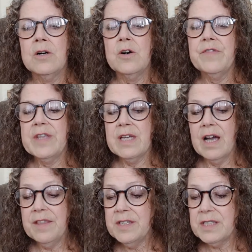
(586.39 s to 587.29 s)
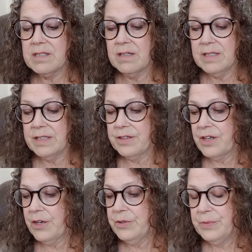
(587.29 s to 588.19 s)
On the other side
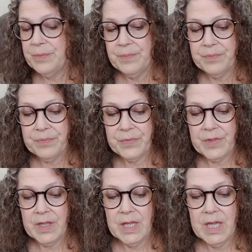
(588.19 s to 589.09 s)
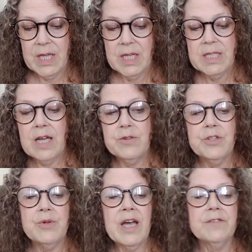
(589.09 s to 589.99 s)
though, now
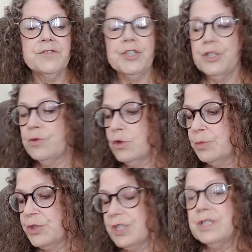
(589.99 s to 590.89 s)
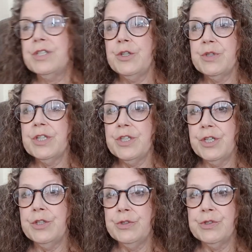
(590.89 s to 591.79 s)
you have two options. You can
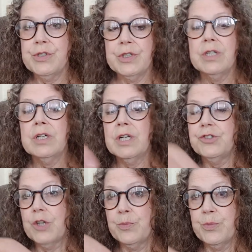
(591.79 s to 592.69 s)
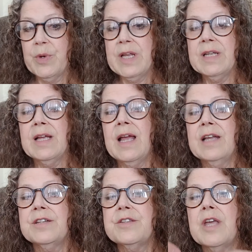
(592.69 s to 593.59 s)
use a jump ring
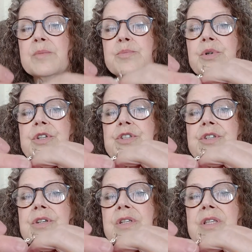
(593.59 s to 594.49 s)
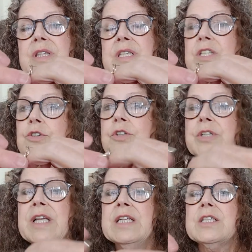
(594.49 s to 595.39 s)
and then put this
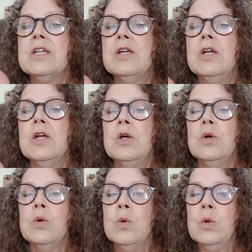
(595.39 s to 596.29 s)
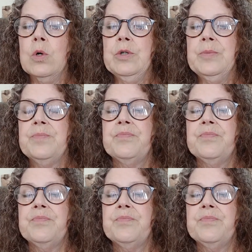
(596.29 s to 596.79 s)
on it, or